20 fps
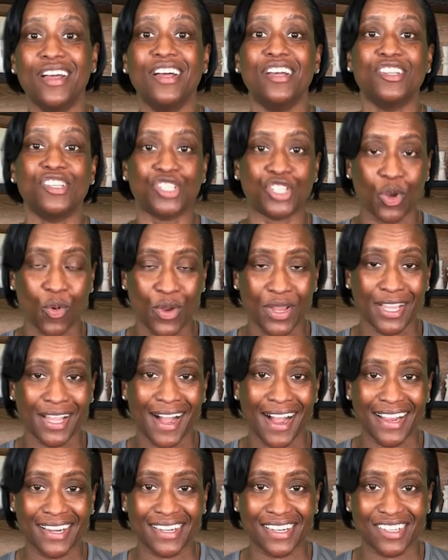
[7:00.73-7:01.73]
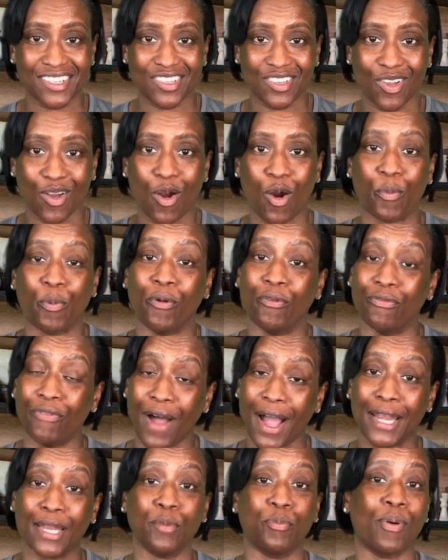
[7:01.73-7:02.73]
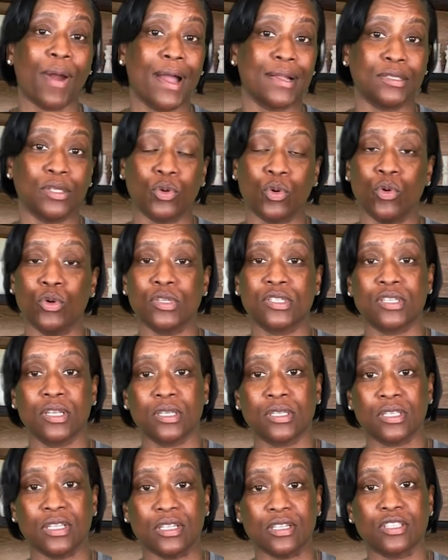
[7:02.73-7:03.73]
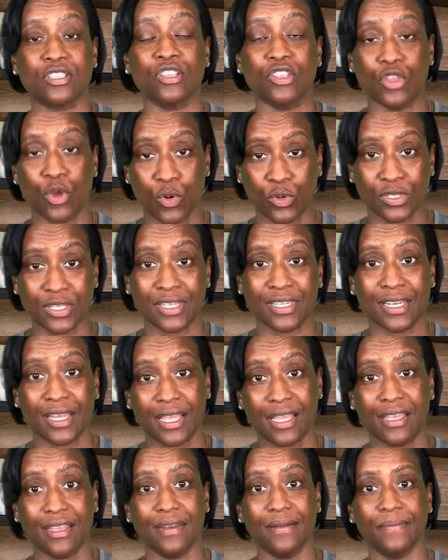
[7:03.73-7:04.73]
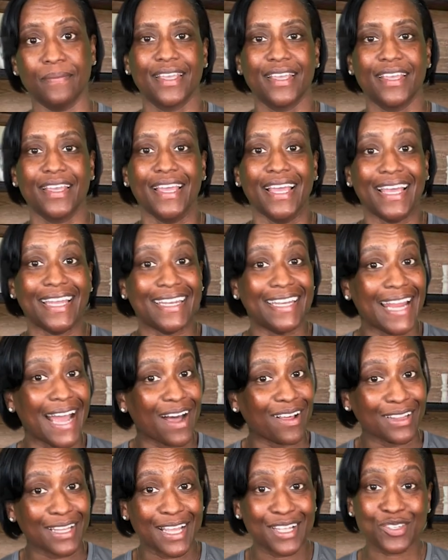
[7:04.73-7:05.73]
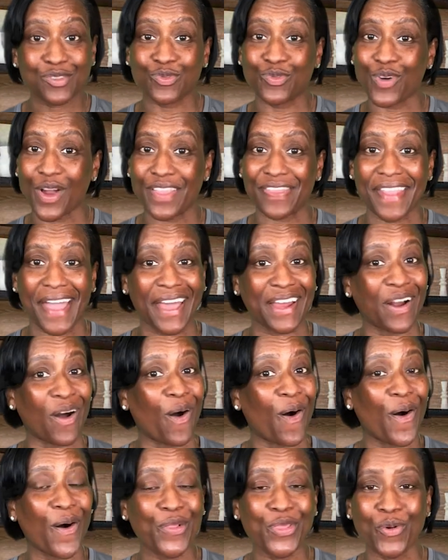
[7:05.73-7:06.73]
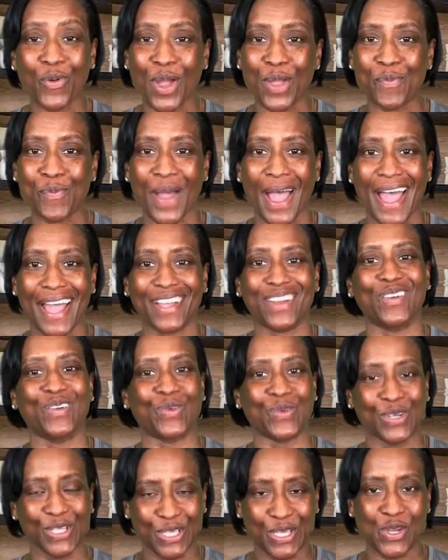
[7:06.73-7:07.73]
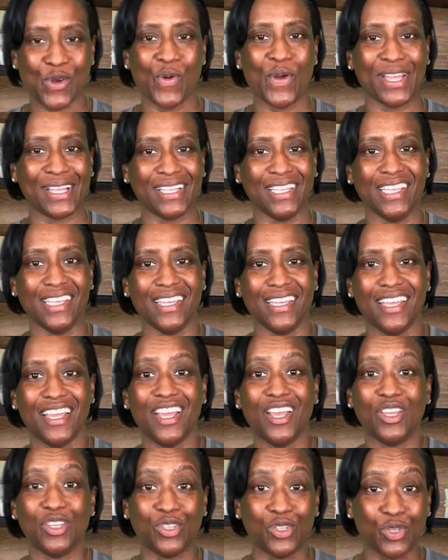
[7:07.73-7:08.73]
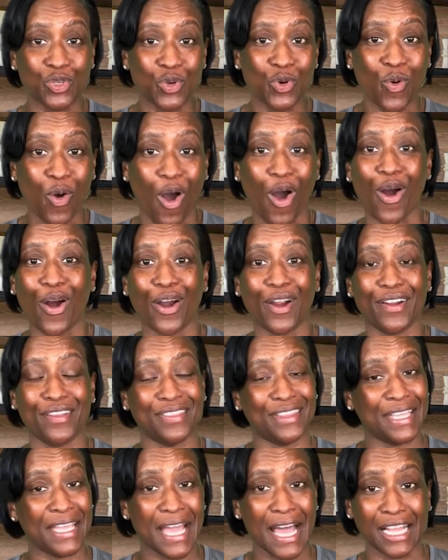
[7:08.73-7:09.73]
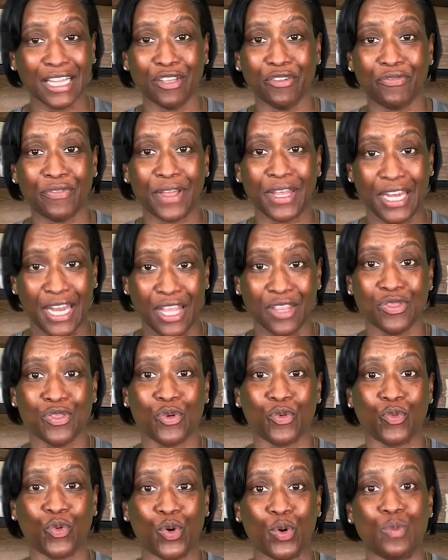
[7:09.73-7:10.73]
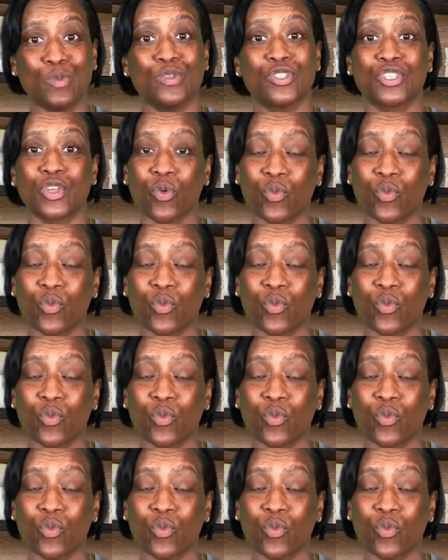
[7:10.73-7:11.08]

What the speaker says: showing kindness, or providing practical assistance to those in need. Now, let's run that all the way back really quickly. You are the elephant in the room. So